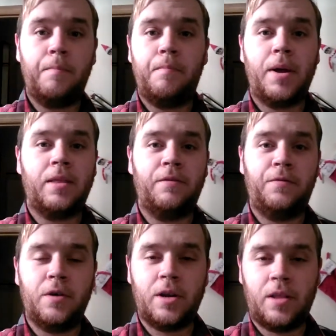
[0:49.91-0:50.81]
But the
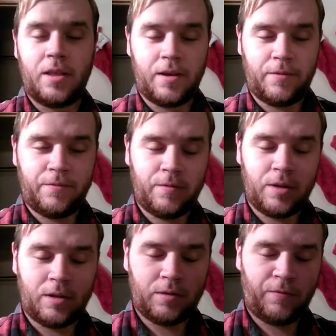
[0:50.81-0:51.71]
foot the
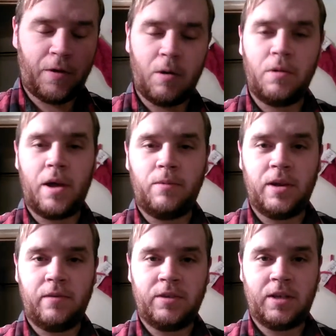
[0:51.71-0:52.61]
the photo that
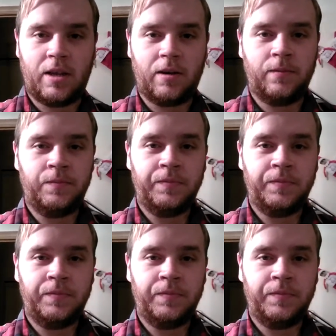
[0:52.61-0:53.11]
we have seen